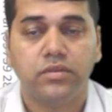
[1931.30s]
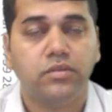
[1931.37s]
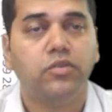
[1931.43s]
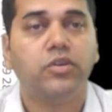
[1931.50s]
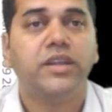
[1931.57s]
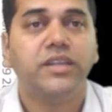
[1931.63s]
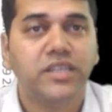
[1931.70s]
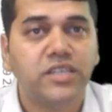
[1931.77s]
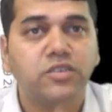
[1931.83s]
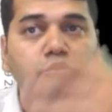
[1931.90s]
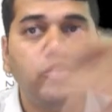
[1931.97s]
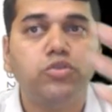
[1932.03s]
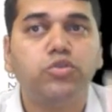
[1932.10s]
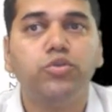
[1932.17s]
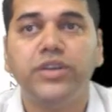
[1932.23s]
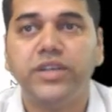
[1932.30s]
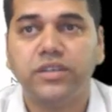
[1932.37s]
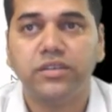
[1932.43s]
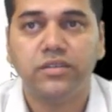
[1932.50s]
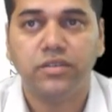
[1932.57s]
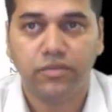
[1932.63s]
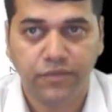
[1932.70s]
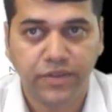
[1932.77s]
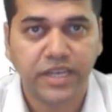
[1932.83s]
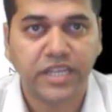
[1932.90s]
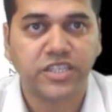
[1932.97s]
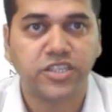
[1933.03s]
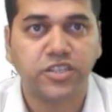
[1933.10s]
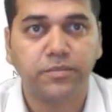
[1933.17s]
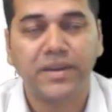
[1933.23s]
Okay, just go through it,
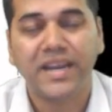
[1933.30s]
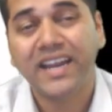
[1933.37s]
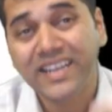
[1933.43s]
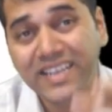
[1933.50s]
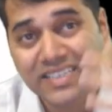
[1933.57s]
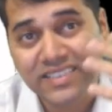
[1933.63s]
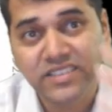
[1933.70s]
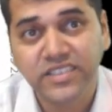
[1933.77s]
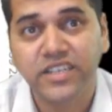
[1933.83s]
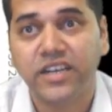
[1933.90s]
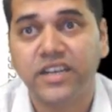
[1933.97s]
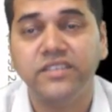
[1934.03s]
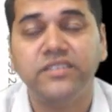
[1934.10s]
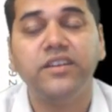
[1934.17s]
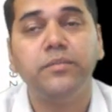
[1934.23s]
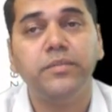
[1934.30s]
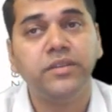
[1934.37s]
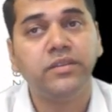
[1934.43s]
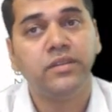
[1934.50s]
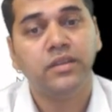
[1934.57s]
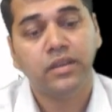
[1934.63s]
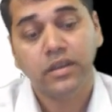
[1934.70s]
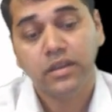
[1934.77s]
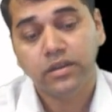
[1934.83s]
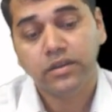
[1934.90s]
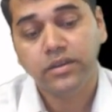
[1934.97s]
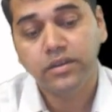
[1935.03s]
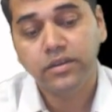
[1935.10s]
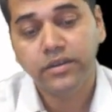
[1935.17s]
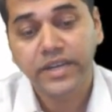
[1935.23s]
financial statement and consider. Consider means
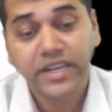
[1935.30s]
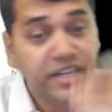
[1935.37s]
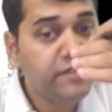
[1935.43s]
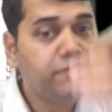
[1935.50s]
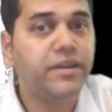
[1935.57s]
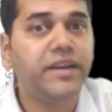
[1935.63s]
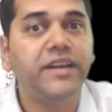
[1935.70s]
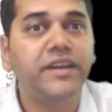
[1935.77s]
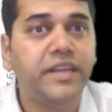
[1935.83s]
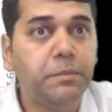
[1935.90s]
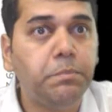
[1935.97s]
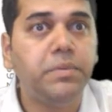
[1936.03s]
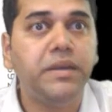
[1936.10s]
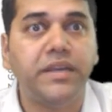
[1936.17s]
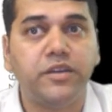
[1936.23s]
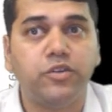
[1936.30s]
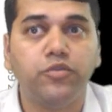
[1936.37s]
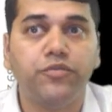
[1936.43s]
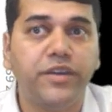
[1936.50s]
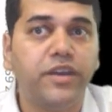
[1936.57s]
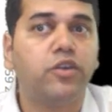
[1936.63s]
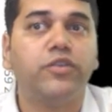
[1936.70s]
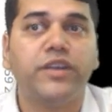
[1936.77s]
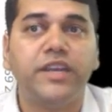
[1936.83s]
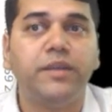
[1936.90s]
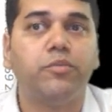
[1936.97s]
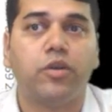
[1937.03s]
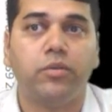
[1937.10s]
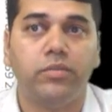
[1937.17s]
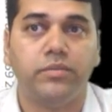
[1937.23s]
read it very deeply to figure out any
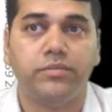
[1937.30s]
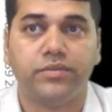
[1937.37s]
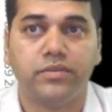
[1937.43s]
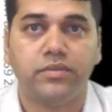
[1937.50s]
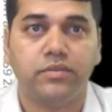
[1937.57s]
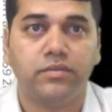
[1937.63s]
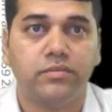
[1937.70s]
problems.